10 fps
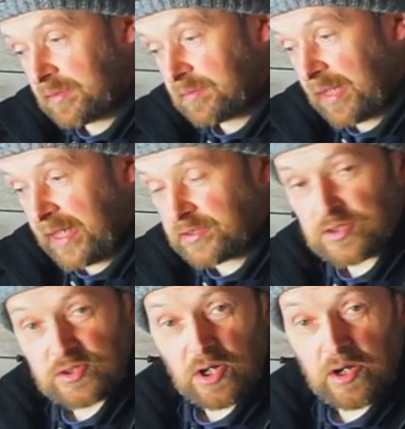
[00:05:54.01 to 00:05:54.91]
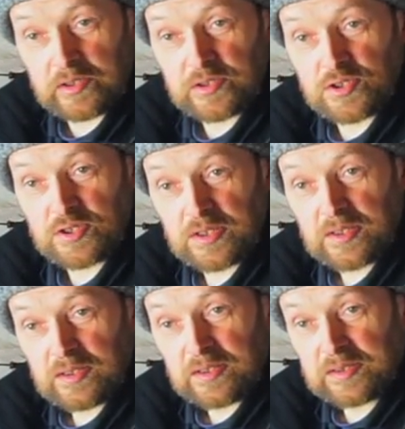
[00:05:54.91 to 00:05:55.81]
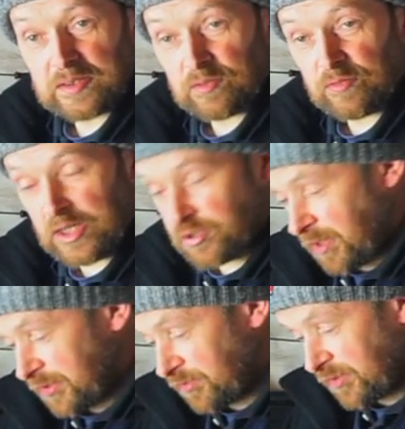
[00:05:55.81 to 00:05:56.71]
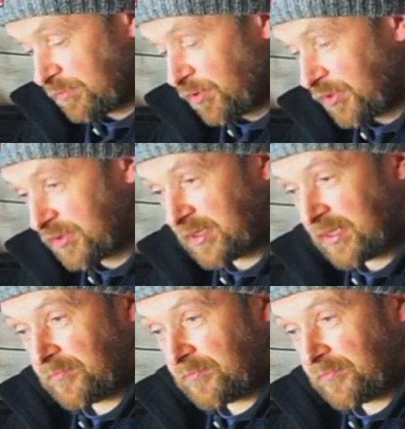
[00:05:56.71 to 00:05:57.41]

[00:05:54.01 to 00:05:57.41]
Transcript: hats and socks, they'd get fresh water for the boat,